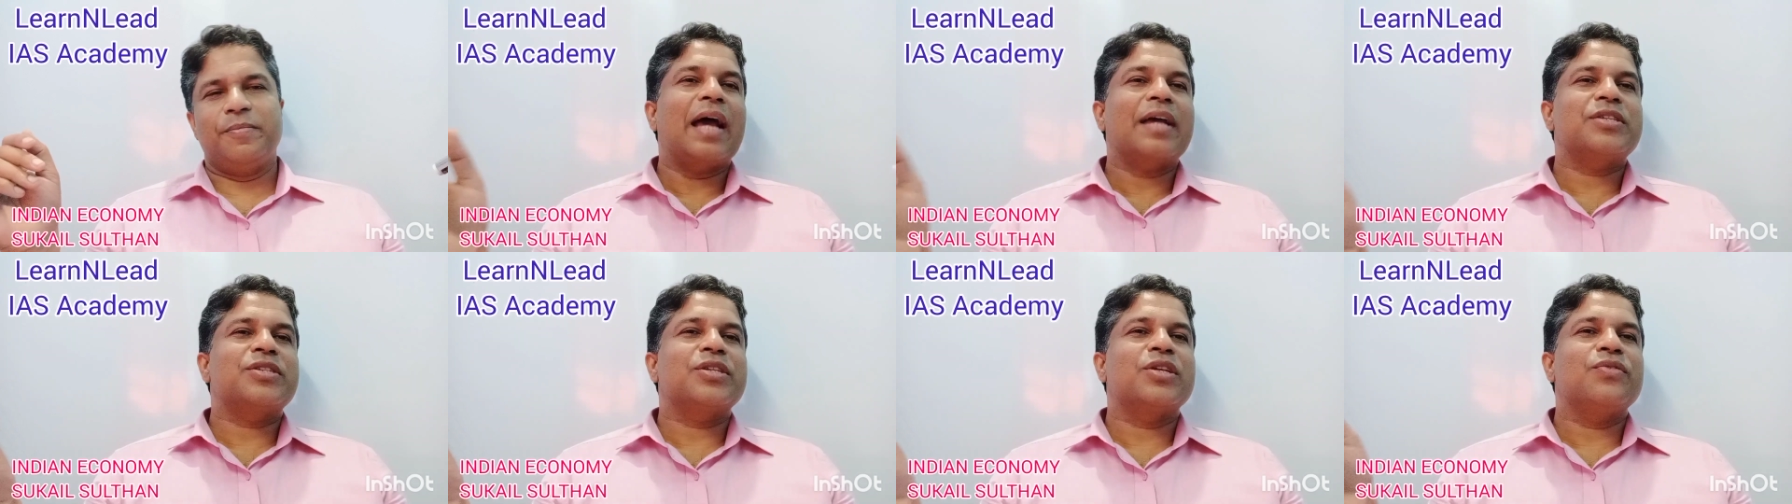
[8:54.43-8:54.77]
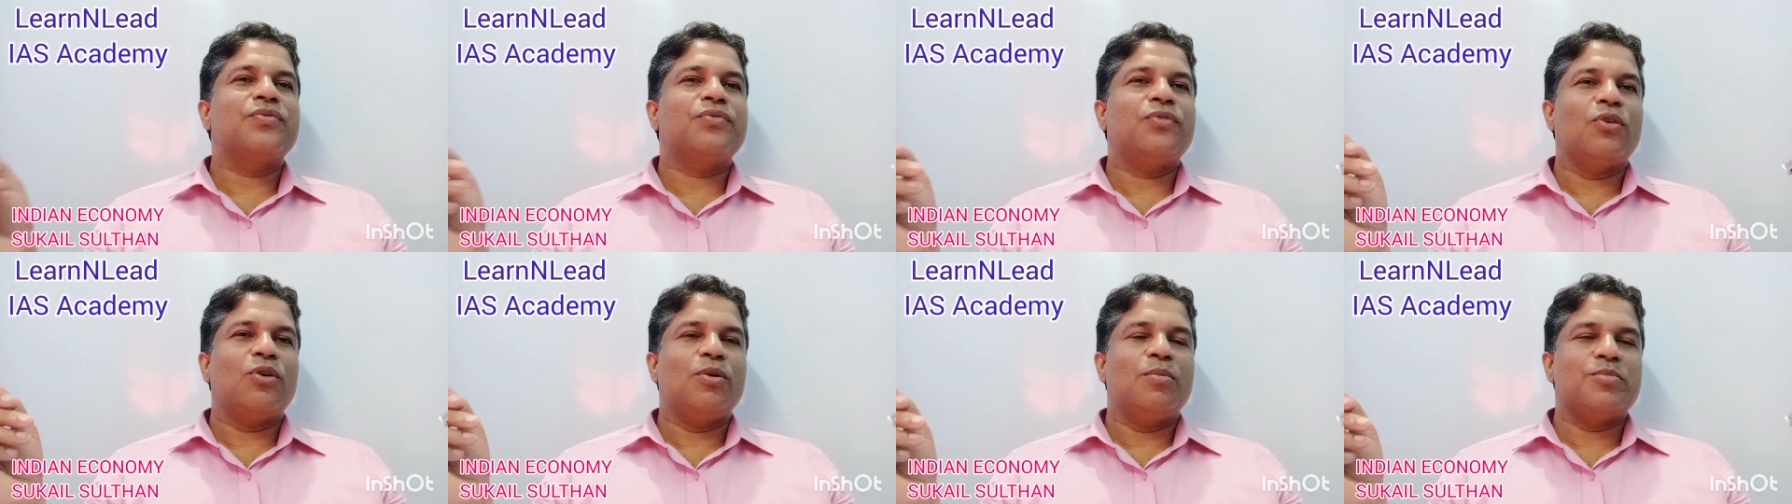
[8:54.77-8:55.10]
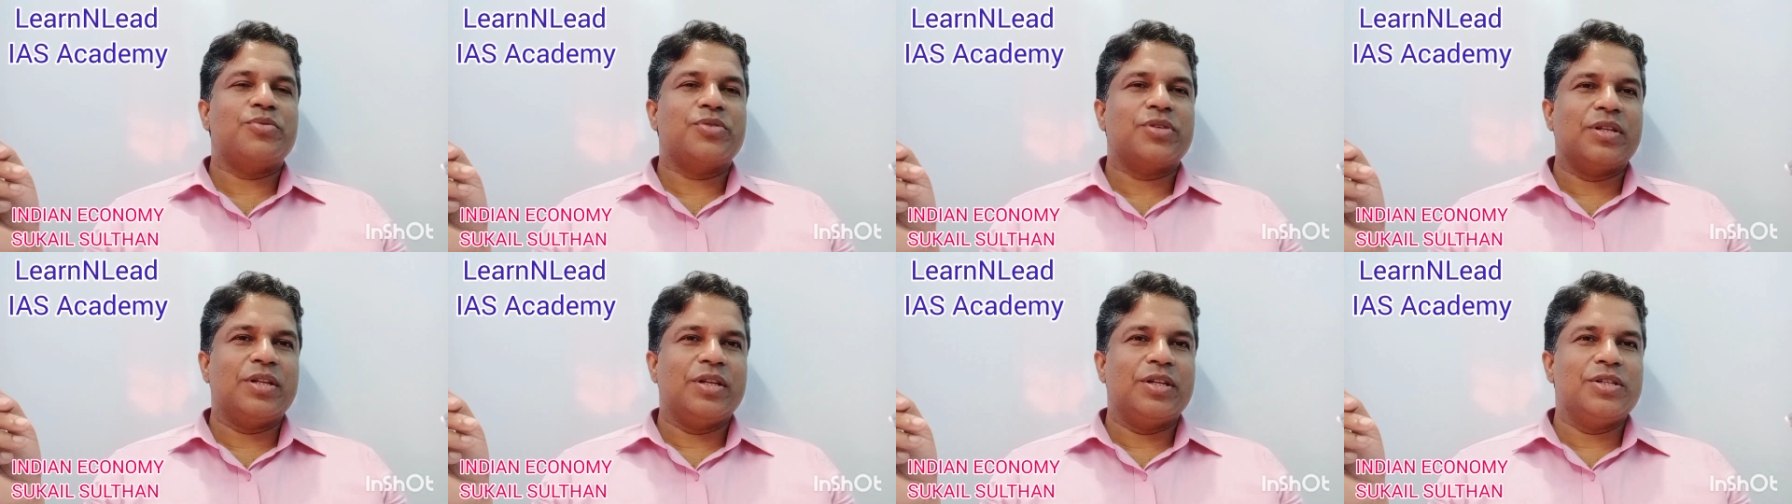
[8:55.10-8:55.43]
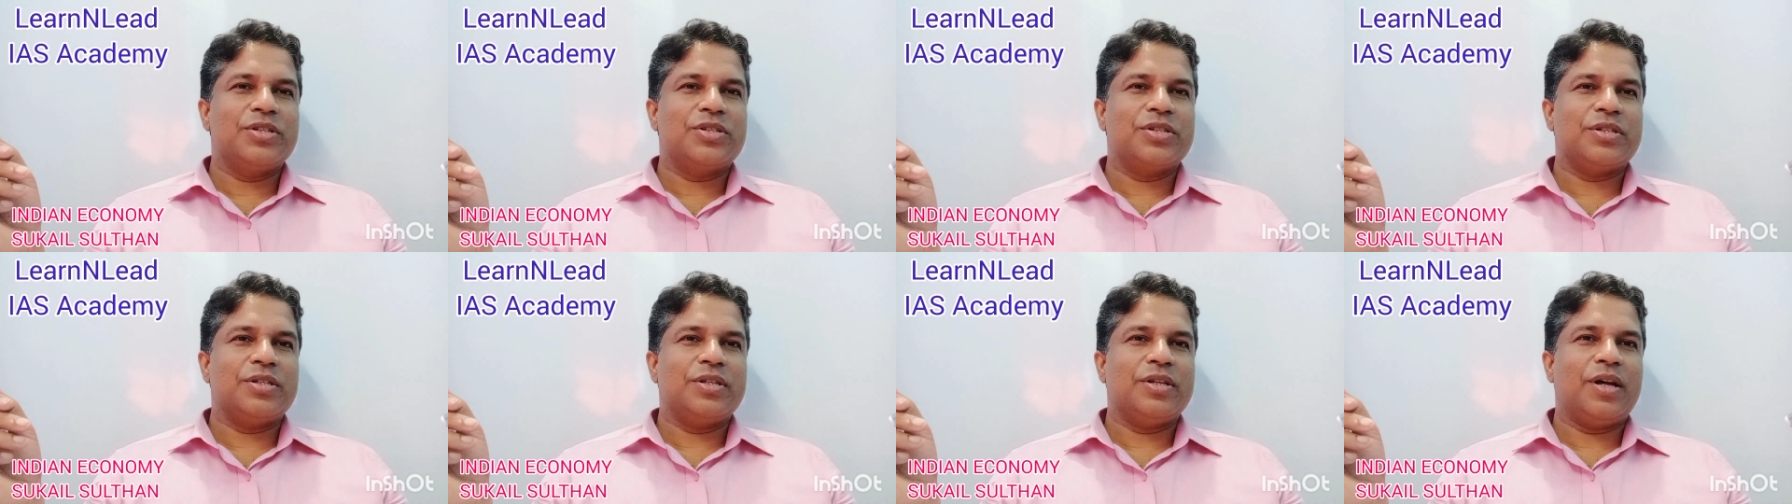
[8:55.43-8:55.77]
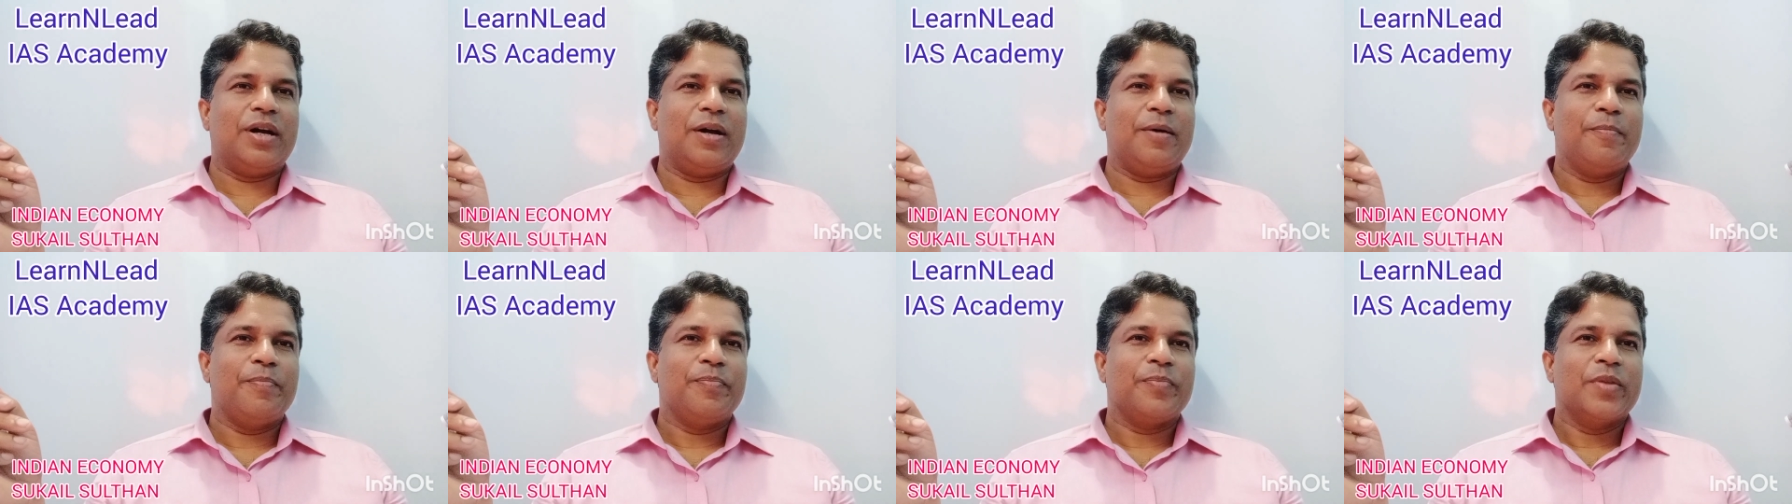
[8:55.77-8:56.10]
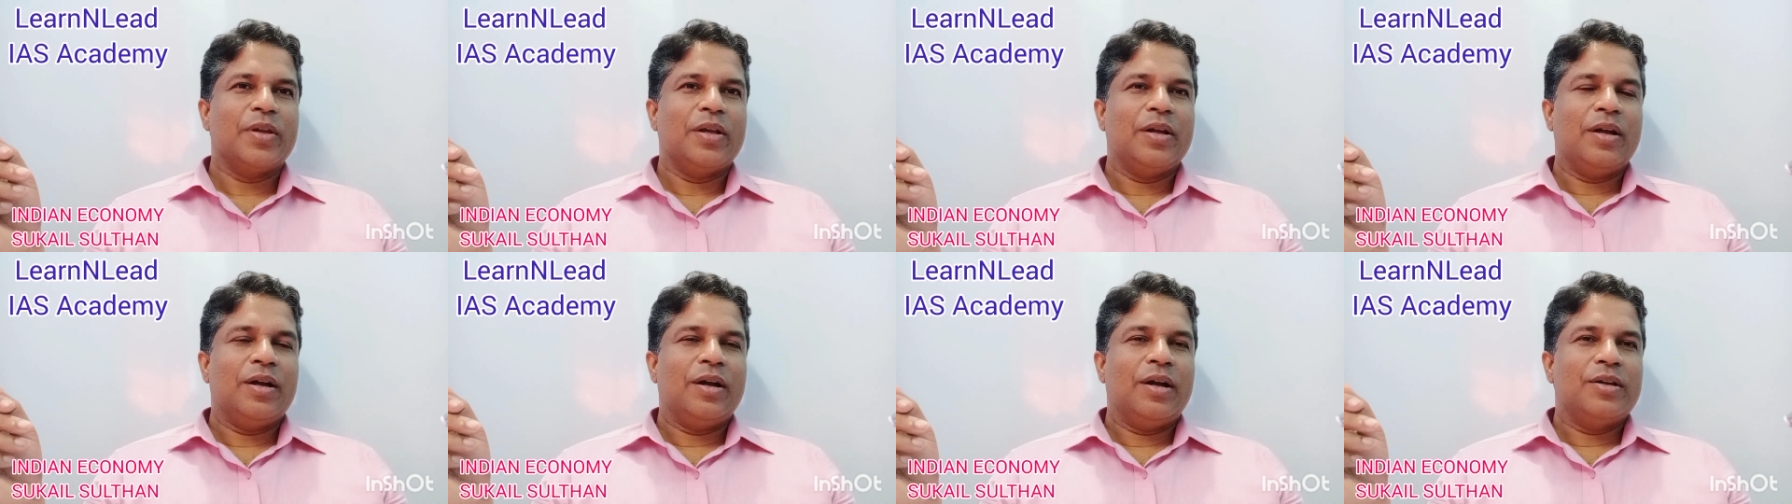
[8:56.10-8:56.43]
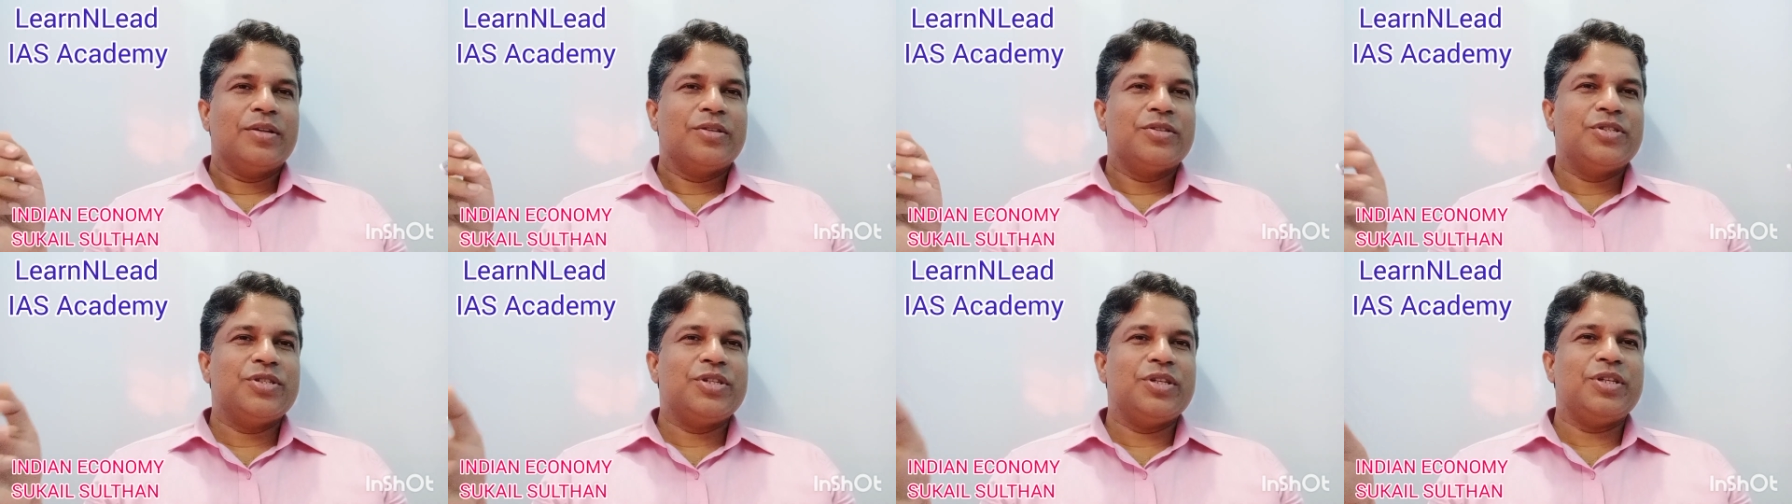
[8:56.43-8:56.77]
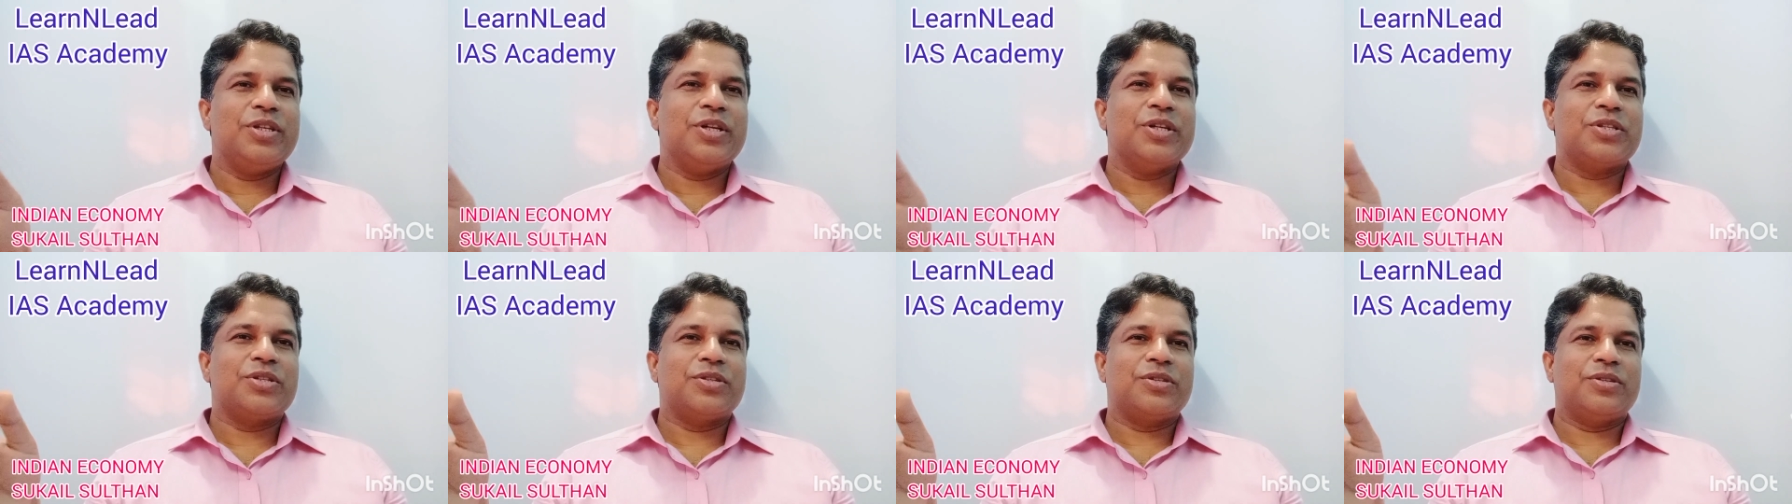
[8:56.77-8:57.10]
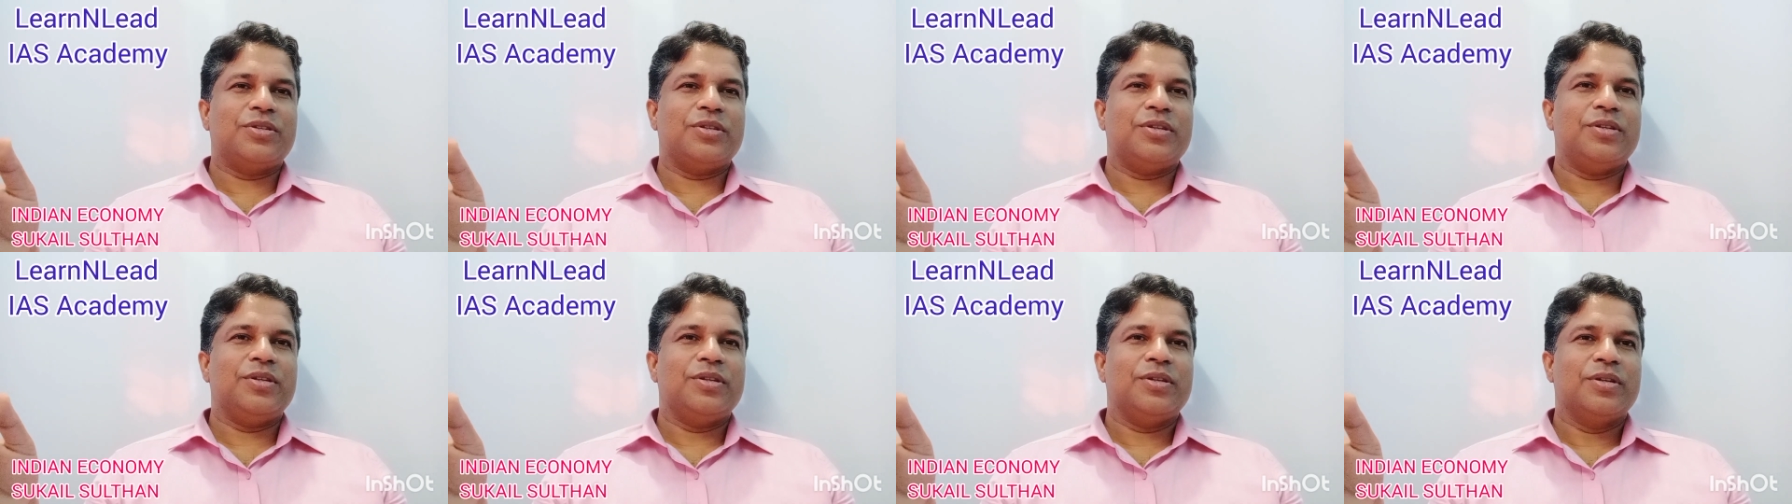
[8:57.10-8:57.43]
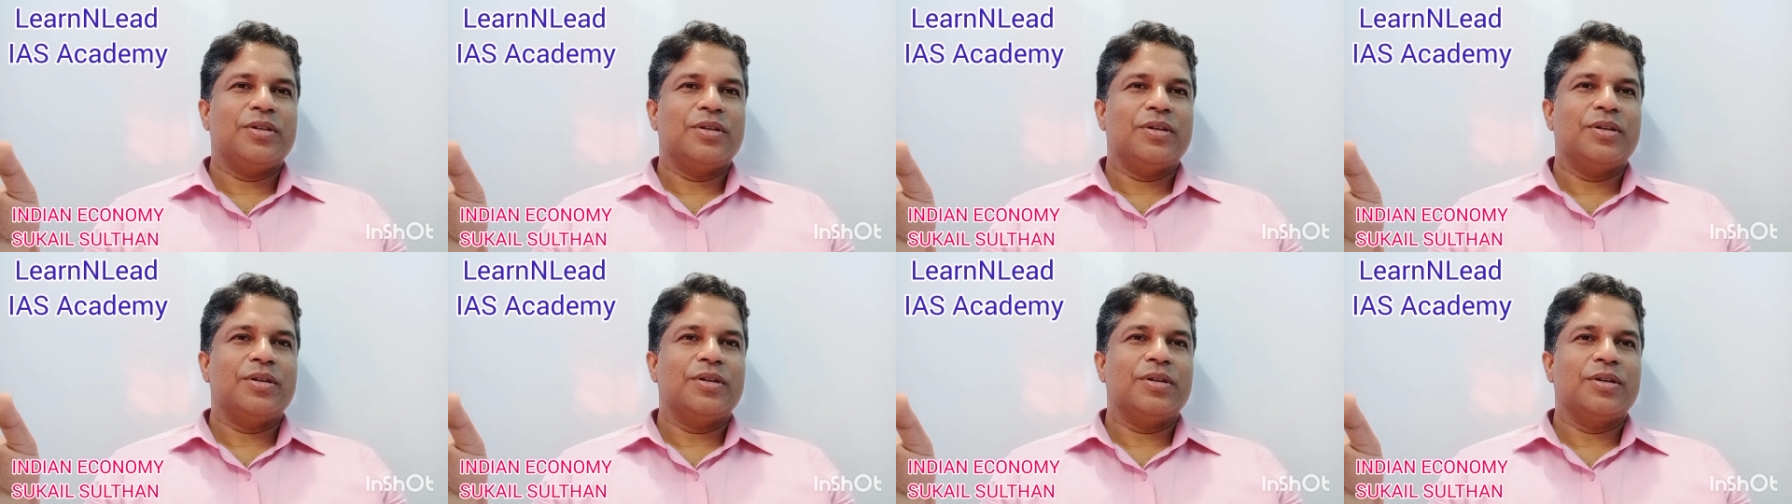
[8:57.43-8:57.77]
tax reforms in India, GST,